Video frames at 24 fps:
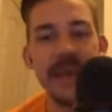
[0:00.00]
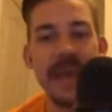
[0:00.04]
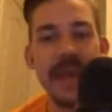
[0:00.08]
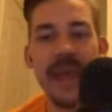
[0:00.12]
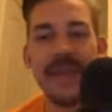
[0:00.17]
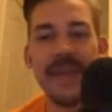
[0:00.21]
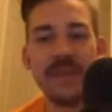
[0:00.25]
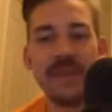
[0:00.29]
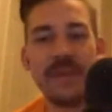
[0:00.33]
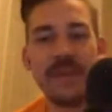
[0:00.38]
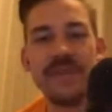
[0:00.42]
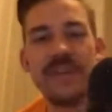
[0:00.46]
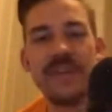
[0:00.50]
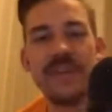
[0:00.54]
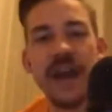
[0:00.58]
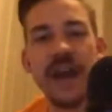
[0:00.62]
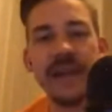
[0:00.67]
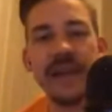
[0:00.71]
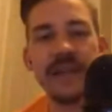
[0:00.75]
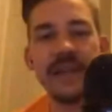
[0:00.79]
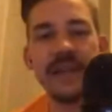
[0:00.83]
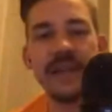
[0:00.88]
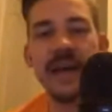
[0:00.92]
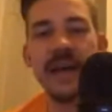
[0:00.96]
And then we've
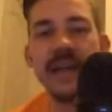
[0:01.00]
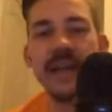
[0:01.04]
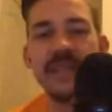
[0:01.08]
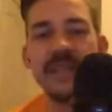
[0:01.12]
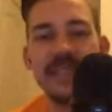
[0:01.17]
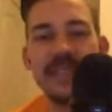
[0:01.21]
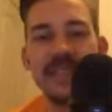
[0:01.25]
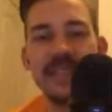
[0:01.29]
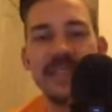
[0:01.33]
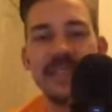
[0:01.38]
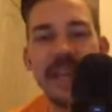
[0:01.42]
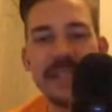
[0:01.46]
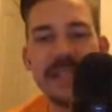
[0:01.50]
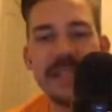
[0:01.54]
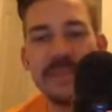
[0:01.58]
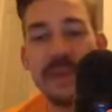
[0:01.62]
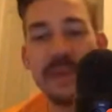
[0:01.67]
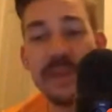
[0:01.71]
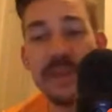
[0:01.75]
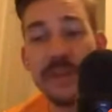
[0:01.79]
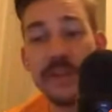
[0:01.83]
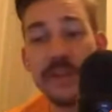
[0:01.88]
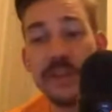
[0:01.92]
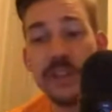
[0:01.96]
got Dennis
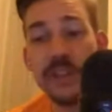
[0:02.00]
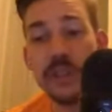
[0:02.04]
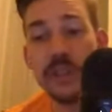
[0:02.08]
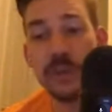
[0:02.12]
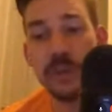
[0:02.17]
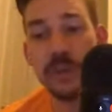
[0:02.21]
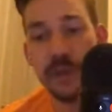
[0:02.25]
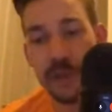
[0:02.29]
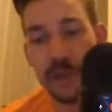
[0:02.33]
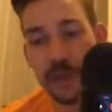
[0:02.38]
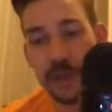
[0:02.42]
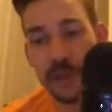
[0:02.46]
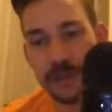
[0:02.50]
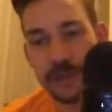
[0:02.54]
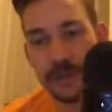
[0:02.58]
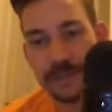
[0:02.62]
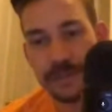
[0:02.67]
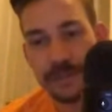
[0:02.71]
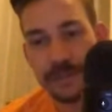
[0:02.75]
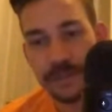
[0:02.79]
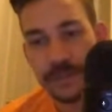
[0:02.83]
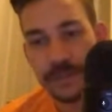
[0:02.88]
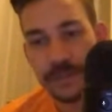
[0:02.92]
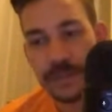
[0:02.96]
Smith Jr.,
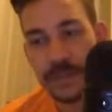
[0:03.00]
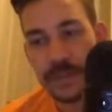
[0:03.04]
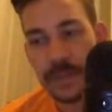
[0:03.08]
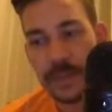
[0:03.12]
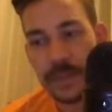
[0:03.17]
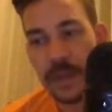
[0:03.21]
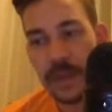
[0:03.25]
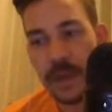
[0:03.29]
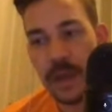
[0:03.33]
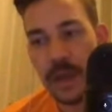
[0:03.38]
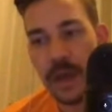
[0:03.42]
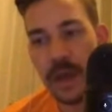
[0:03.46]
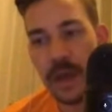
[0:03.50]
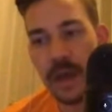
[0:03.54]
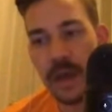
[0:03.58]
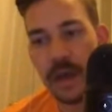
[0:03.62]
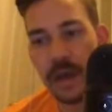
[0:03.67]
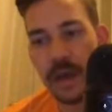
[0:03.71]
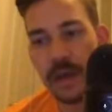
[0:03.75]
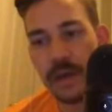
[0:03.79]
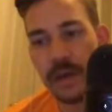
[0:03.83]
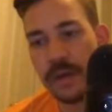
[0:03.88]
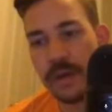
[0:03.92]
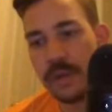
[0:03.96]

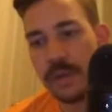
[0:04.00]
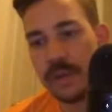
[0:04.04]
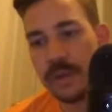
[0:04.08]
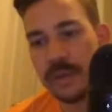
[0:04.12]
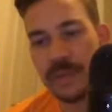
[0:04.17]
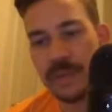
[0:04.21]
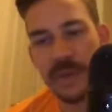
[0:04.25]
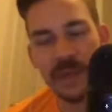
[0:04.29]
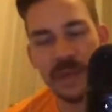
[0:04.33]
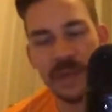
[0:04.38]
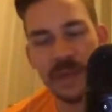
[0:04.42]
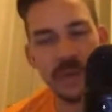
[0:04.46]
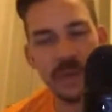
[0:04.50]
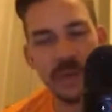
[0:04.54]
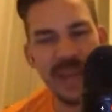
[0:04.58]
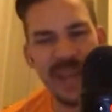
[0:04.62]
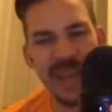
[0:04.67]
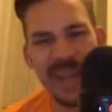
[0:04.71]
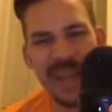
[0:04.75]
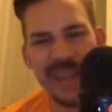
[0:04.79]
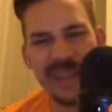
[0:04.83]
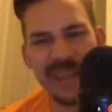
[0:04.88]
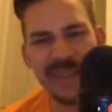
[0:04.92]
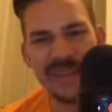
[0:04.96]
who was picked,
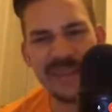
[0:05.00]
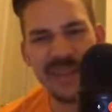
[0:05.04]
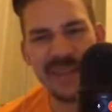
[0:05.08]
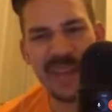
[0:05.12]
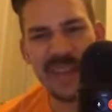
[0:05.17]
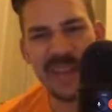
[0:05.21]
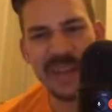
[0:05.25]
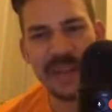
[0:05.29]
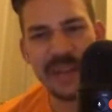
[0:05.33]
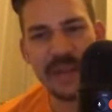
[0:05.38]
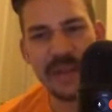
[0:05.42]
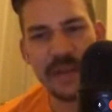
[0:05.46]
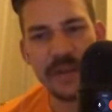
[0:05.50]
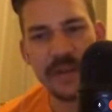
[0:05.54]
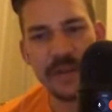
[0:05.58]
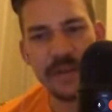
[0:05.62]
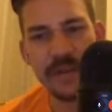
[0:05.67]
8th or 9th for